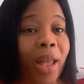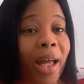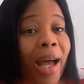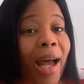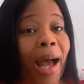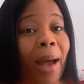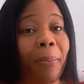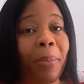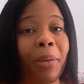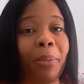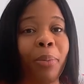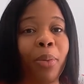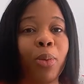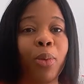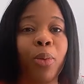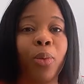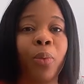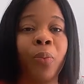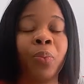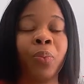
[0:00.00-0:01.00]
Are
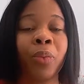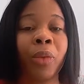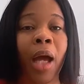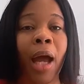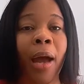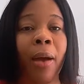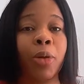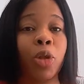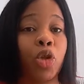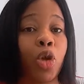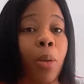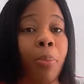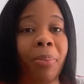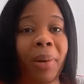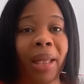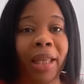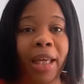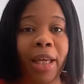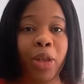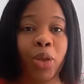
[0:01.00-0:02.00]
people
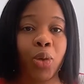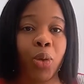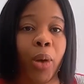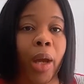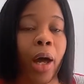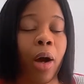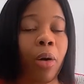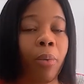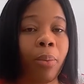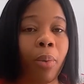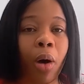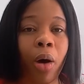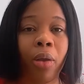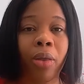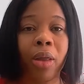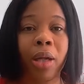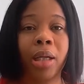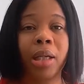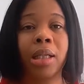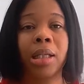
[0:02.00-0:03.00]
jumping in to help
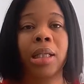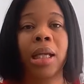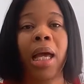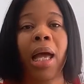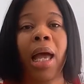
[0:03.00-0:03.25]
others?